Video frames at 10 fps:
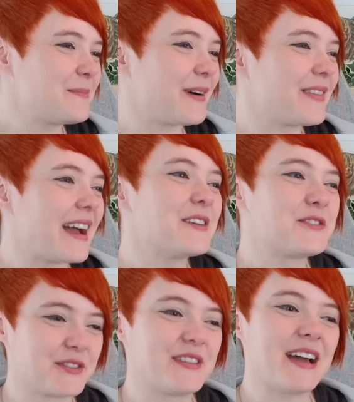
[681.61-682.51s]
But
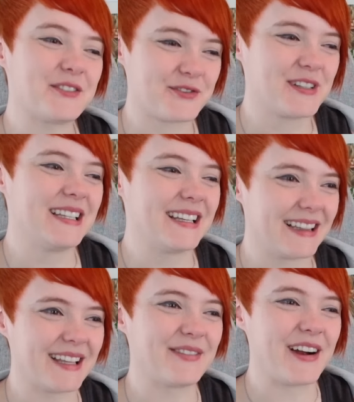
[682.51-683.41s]
that's really
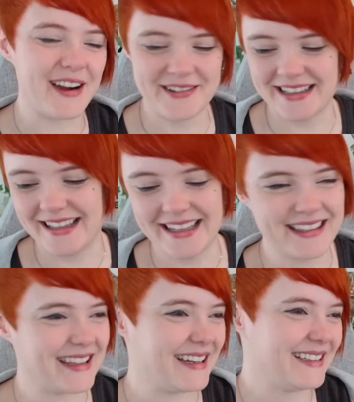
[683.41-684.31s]
clever. I really
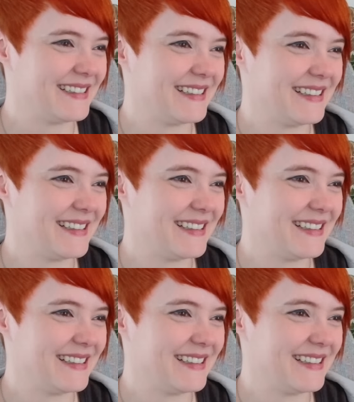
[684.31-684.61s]
like that.